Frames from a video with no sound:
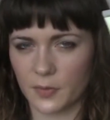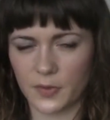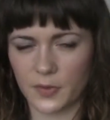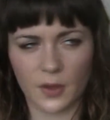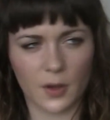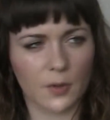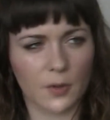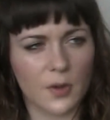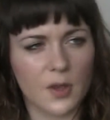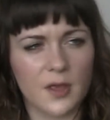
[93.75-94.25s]

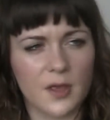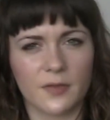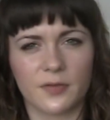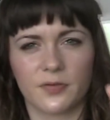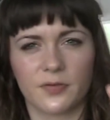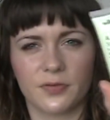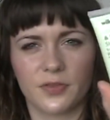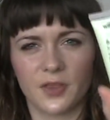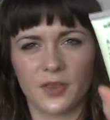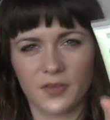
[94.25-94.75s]
So
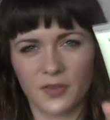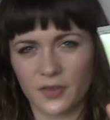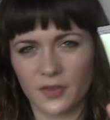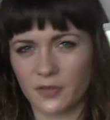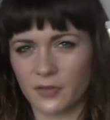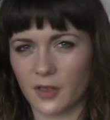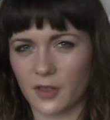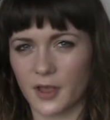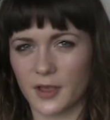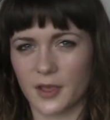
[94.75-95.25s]
this
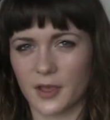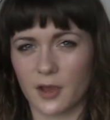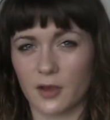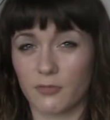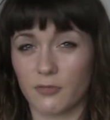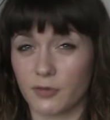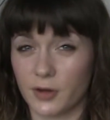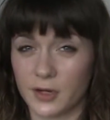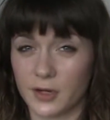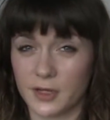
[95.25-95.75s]
is like
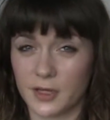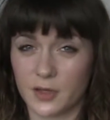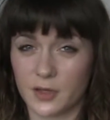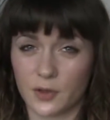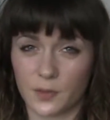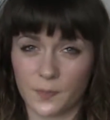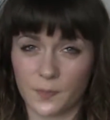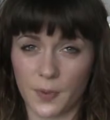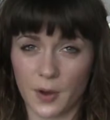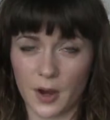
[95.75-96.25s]
a really
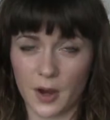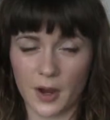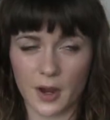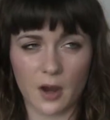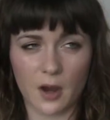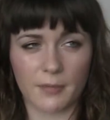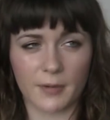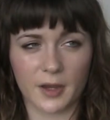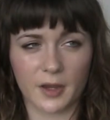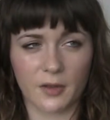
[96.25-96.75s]
good buy,
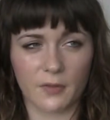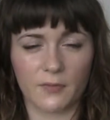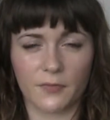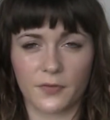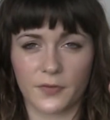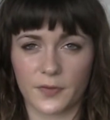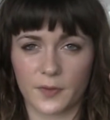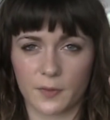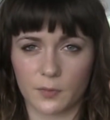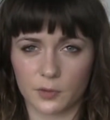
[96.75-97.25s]
I reckon,
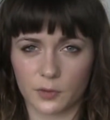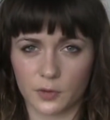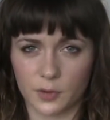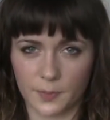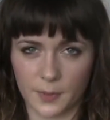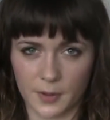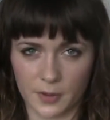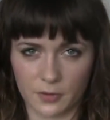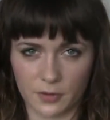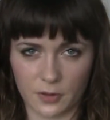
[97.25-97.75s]
for someone on a
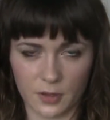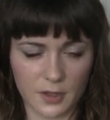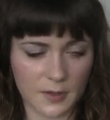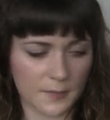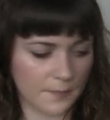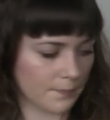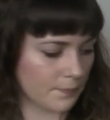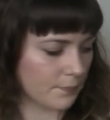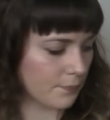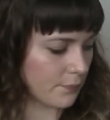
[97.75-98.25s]

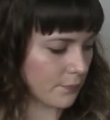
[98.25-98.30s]
budget.